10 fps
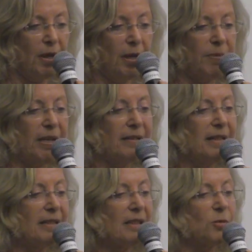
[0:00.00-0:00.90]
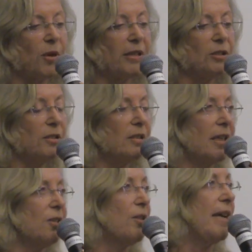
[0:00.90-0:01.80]
Because this is what it looks
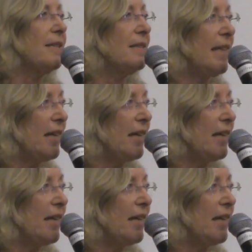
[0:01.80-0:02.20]
like. You can't see